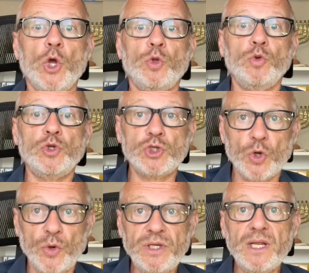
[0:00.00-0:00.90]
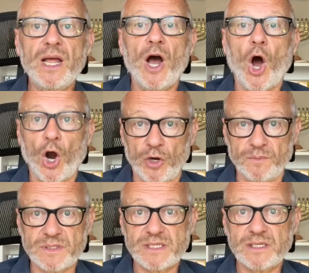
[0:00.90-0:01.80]
to join
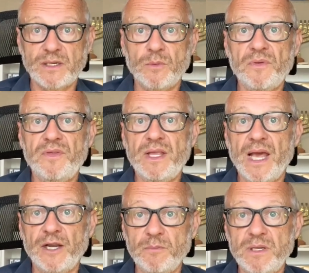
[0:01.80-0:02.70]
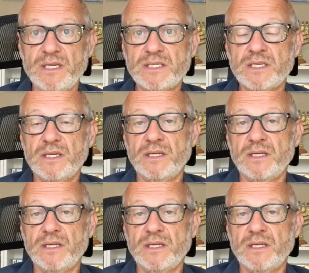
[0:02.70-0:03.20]
arms with the enemies,